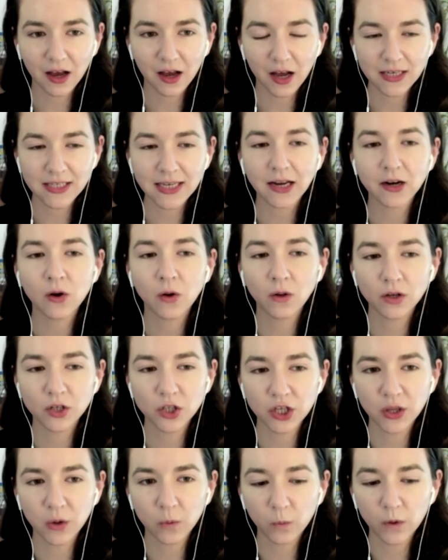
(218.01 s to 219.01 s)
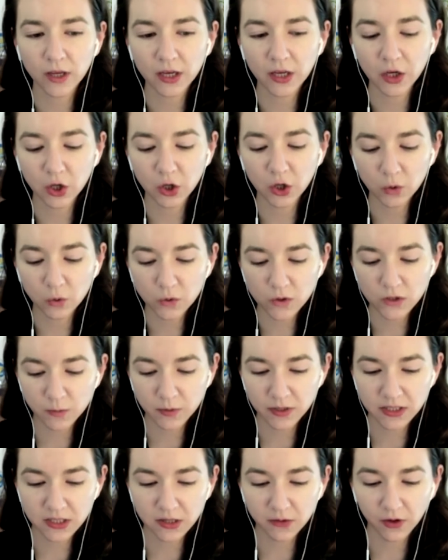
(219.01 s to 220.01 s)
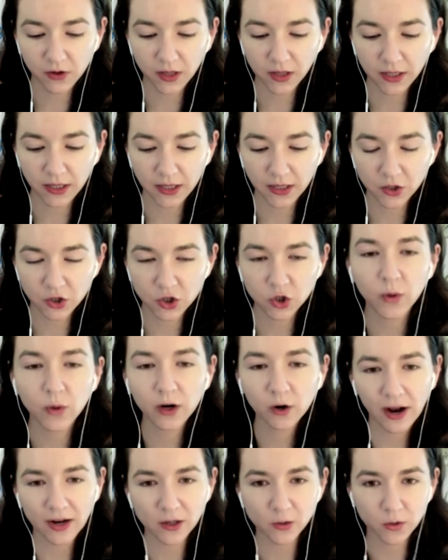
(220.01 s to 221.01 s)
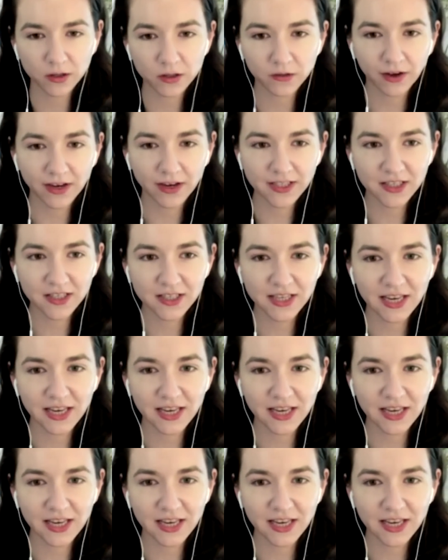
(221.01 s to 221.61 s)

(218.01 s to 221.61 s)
a technology that we can use specifically to interact with devices.